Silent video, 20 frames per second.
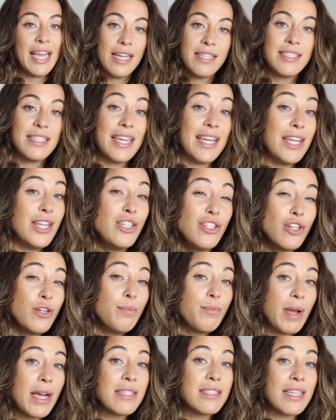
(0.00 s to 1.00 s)
it's in your
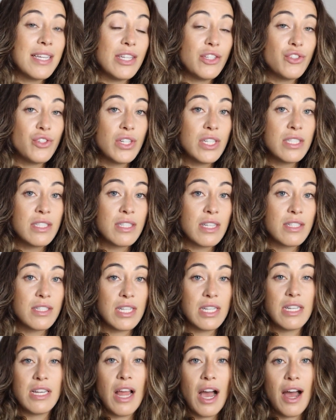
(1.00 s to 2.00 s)
best interest
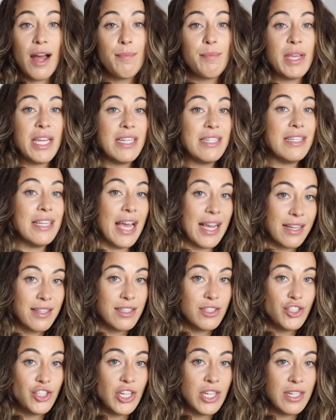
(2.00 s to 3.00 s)
to not be
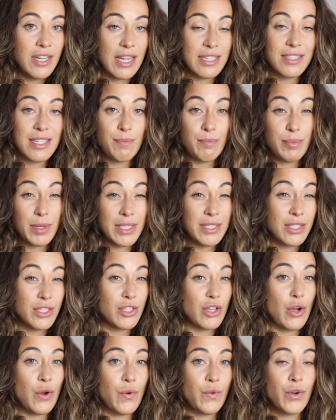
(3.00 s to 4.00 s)
negligent as a business
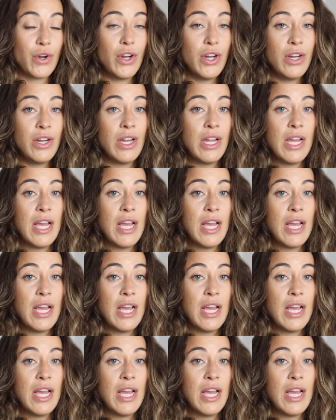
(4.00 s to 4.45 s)
owner